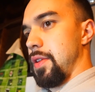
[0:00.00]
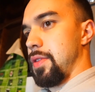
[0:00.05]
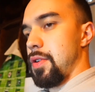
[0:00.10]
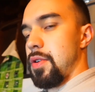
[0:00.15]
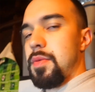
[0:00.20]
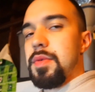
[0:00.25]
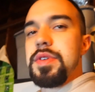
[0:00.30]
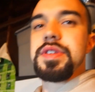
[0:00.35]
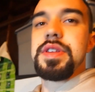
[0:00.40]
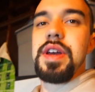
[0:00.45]

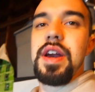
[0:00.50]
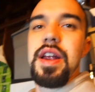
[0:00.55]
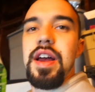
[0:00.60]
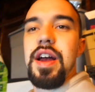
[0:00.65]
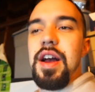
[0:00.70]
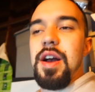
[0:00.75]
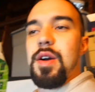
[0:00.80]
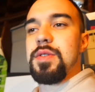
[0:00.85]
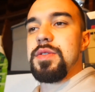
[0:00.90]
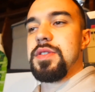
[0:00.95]
thermostat
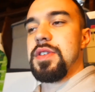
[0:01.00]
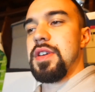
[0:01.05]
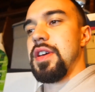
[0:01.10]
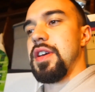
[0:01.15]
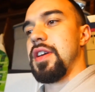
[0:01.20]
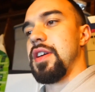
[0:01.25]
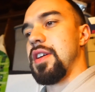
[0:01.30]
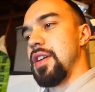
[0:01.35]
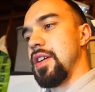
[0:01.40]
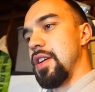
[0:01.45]

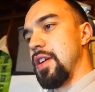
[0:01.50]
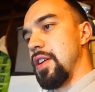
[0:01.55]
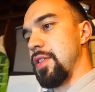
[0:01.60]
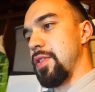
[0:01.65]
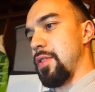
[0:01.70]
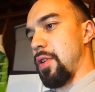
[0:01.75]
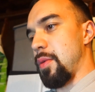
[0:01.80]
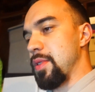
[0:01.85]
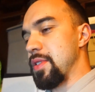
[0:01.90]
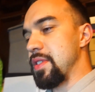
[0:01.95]
housing,
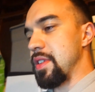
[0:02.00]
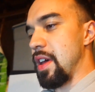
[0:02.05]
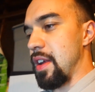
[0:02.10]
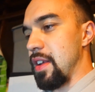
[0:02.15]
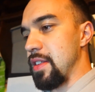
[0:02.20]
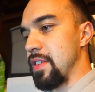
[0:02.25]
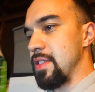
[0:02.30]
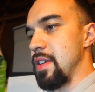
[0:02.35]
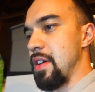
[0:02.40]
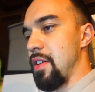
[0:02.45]
thermostat
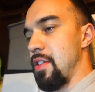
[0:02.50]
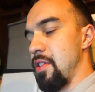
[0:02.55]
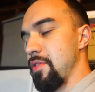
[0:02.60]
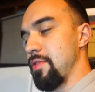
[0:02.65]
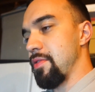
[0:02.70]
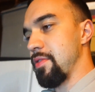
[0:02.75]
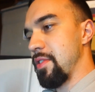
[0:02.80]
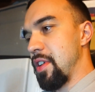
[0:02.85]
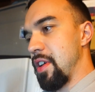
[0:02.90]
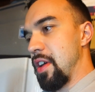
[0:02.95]

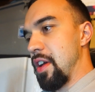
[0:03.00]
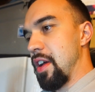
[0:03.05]
itself,